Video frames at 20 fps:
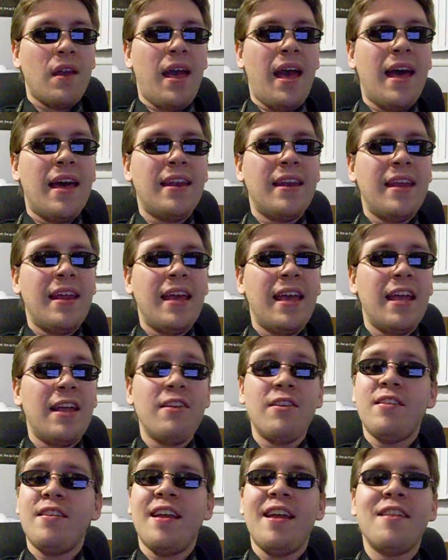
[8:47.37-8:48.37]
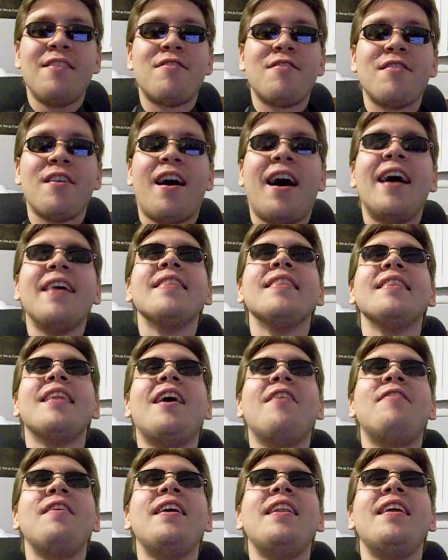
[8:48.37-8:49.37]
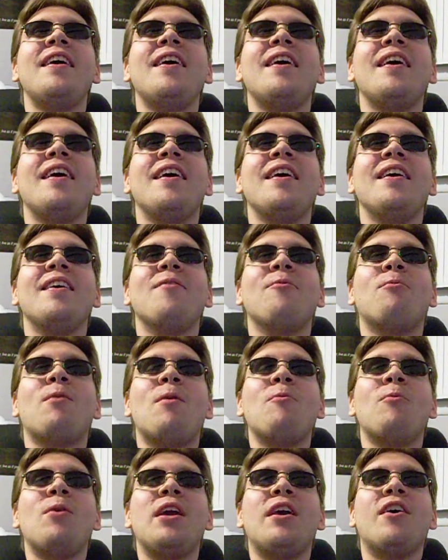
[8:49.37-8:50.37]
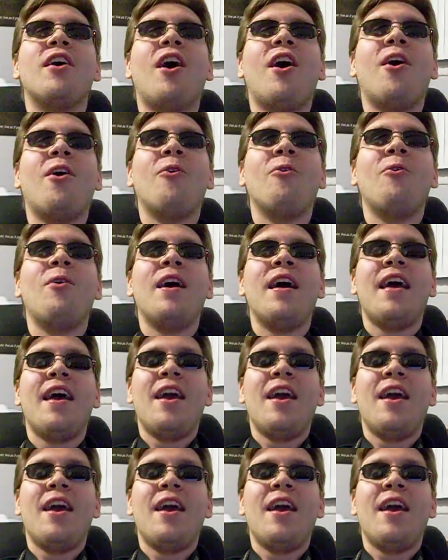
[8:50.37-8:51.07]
And it's I love it when we go,